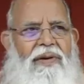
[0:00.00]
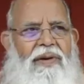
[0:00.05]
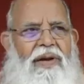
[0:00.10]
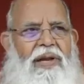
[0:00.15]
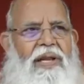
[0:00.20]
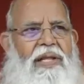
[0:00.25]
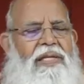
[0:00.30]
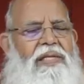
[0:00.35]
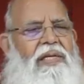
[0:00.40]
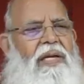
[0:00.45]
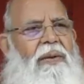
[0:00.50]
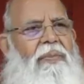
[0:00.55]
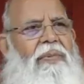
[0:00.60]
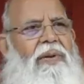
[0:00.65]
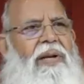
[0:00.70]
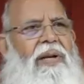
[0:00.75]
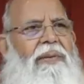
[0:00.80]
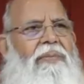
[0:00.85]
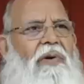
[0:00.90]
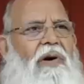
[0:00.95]
It is kept
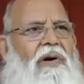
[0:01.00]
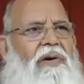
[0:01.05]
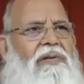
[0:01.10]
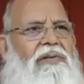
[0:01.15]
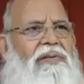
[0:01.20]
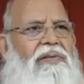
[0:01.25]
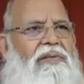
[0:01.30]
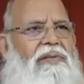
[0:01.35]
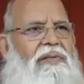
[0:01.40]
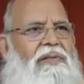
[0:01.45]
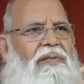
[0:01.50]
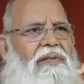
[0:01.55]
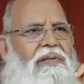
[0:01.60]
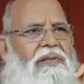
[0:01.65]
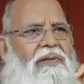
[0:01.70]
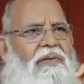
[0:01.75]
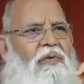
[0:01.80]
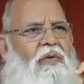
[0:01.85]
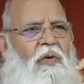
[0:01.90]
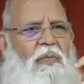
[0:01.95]
in a box,
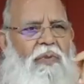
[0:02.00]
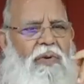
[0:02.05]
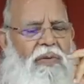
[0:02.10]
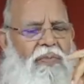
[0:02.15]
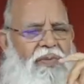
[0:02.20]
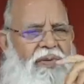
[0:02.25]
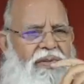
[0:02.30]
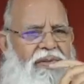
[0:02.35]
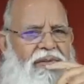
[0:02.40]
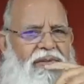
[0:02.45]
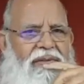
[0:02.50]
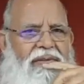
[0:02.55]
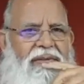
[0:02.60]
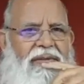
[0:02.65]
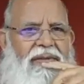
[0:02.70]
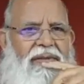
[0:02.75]
no purpose.